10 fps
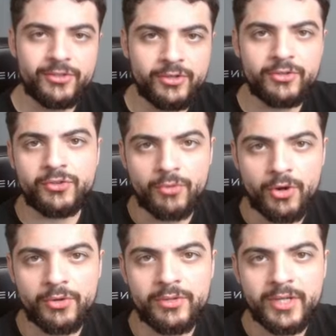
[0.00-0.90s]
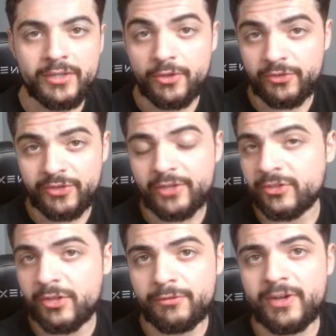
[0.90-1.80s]
you're going to grow those sales
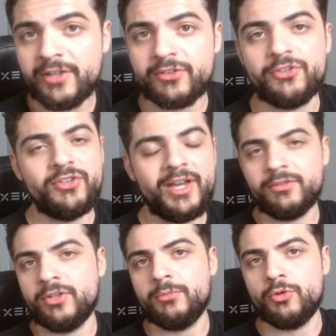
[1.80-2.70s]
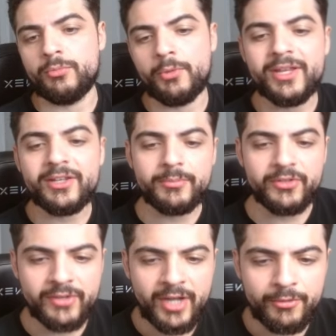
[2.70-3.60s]
a lot faster because you have a lot more momentum
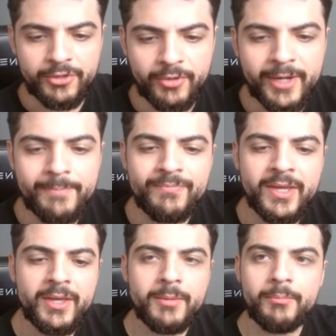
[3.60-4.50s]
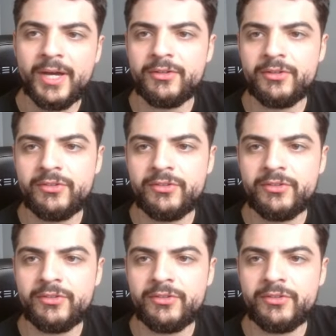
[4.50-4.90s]
to start with, right? But